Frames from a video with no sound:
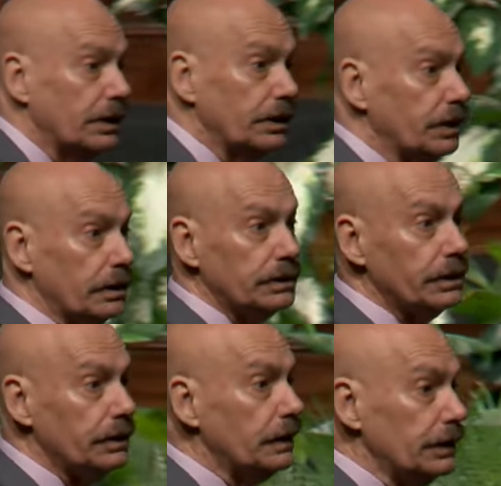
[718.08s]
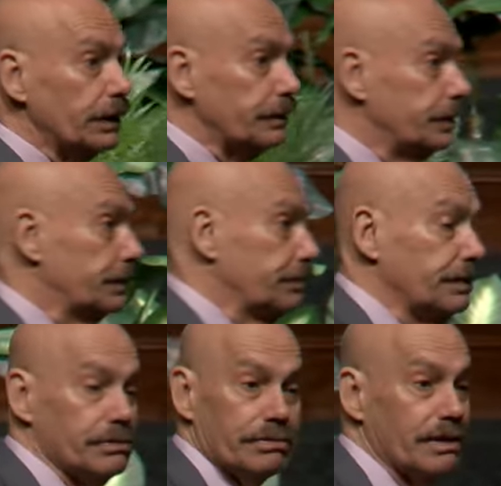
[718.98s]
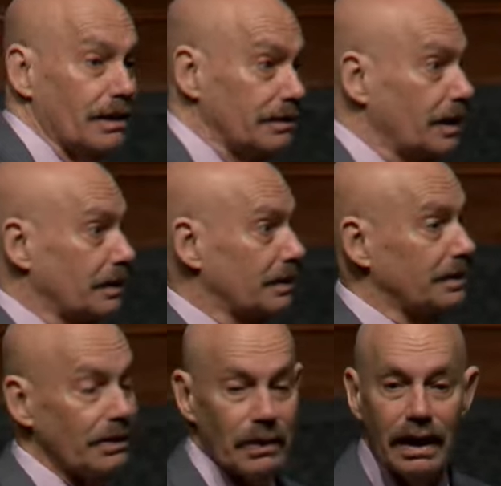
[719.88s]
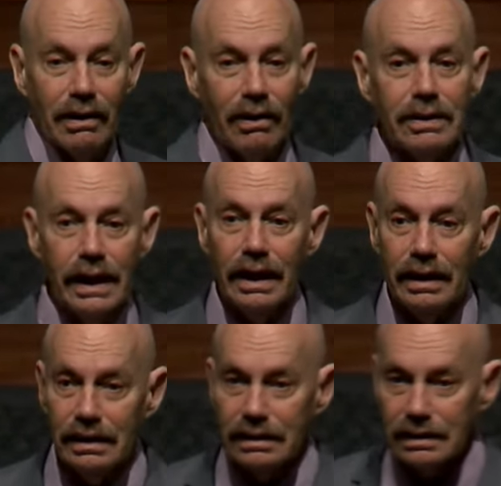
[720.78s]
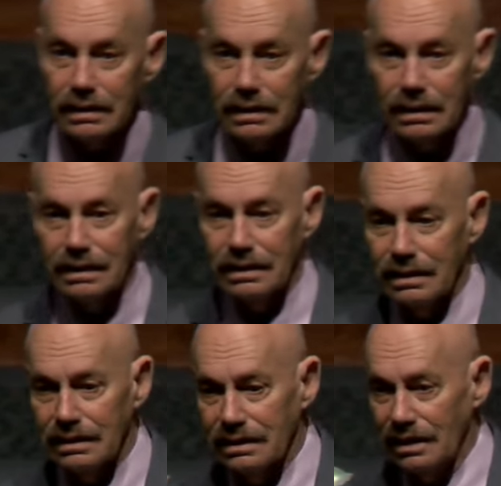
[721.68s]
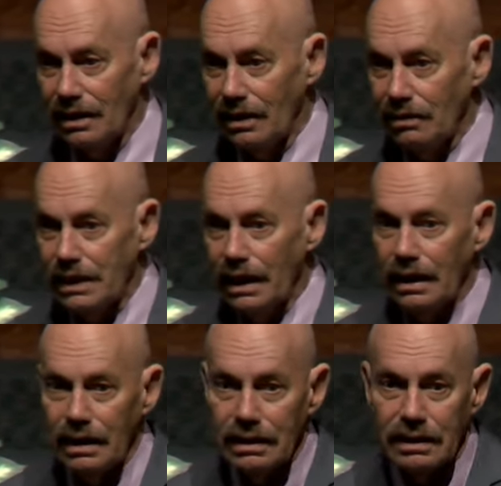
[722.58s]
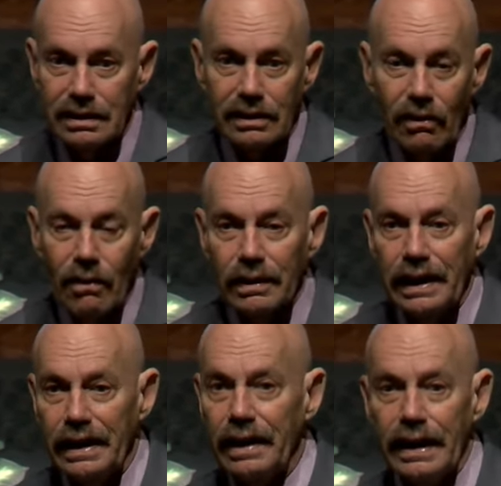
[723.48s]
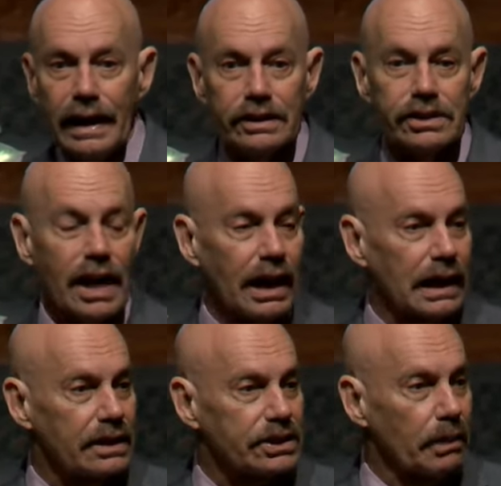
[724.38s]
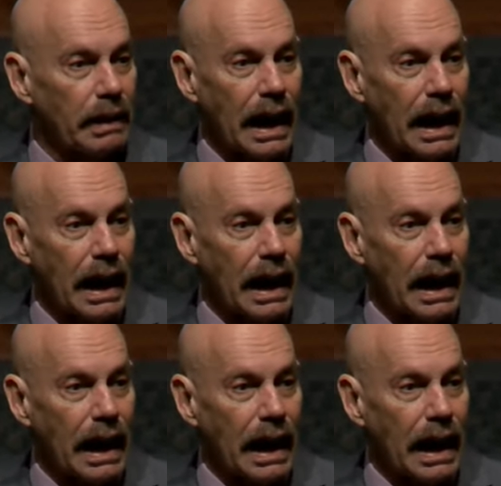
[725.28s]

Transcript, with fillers: you, you, you, you, you, well, okay. Okay, go on the internet and try to get some